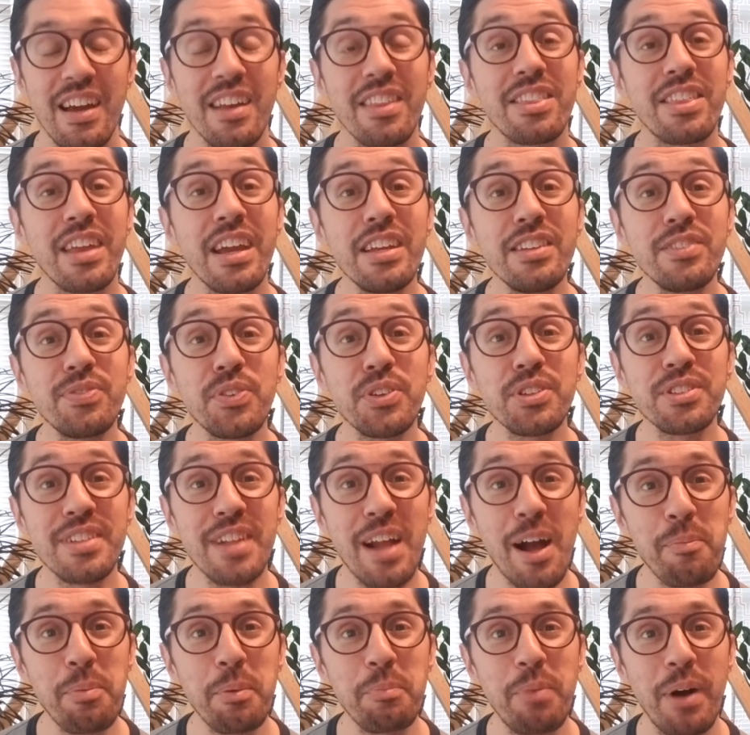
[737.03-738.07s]
Thanks for
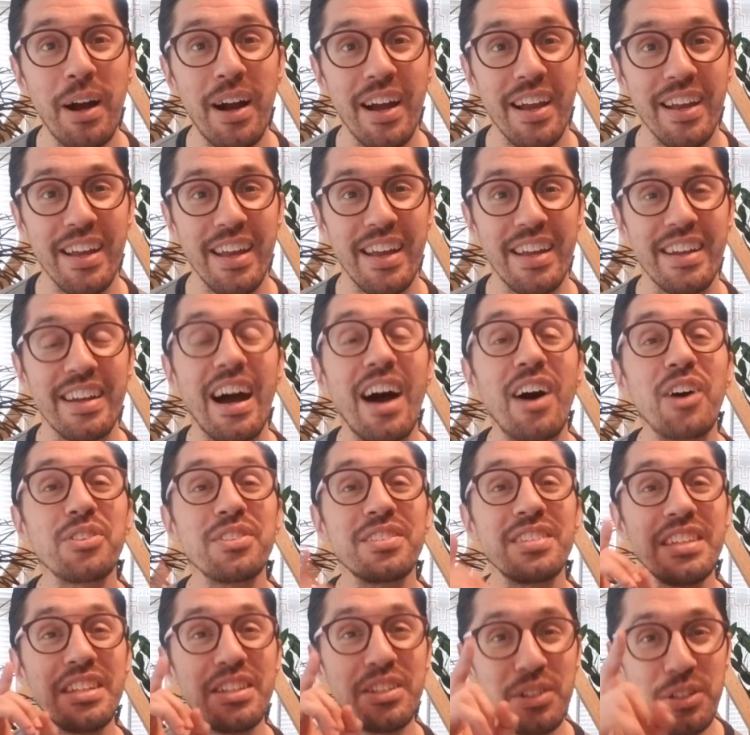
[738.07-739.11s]
stopping by, and I'll
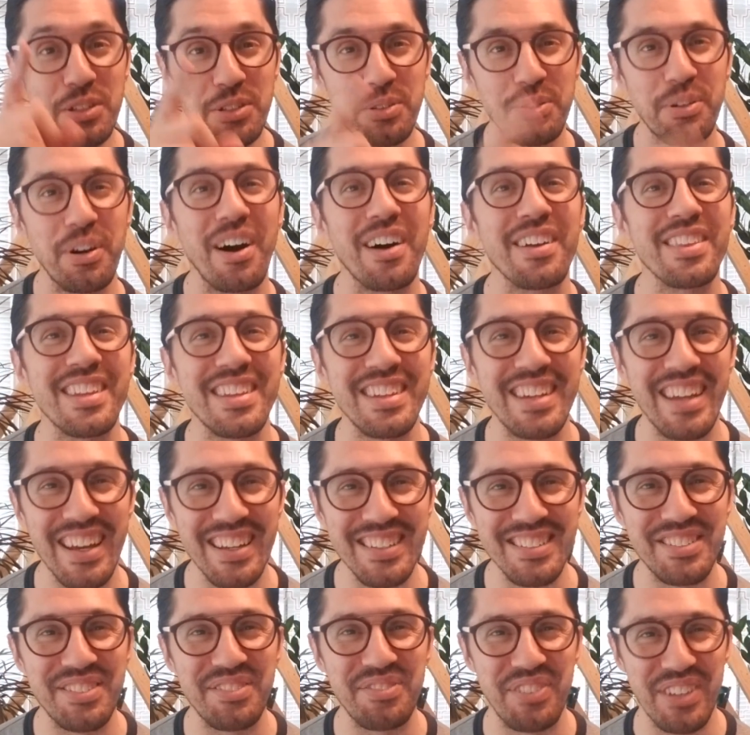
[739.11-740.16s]
see you on the
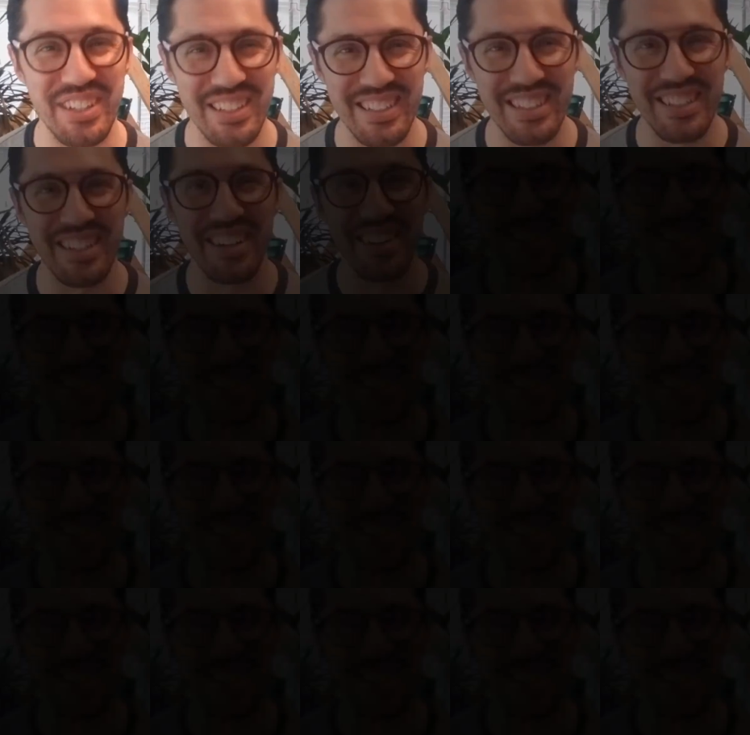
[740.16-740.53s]
next video.